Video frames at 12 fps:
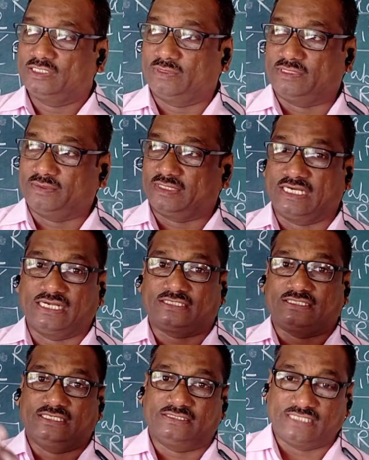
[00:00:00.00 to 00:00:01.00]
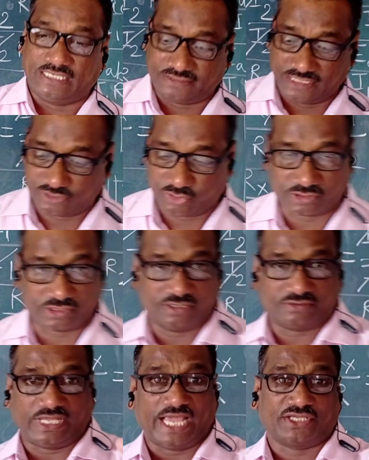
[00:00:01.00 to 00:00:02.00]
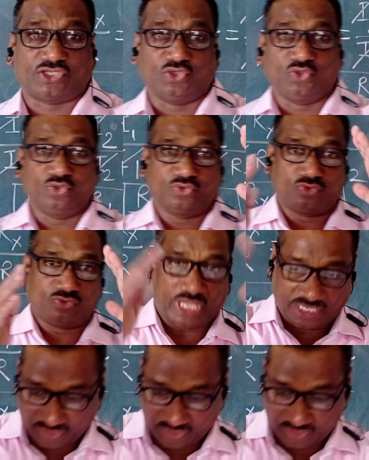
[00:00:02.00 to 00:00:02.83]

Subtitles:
specific conductance and cell constant. Thank you. Thank